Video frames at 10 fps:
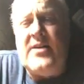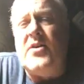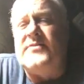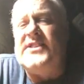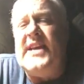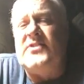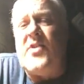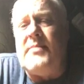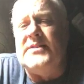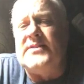I'll have to look
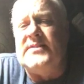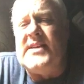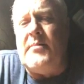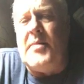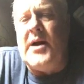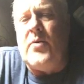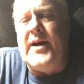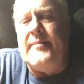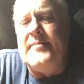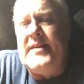into that. I know they got
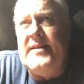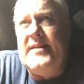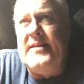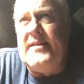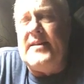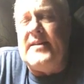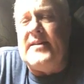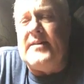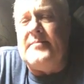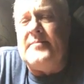J Hunt, but I gotta wait
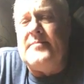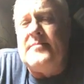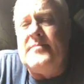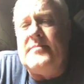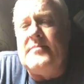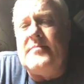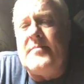the 6 months for that.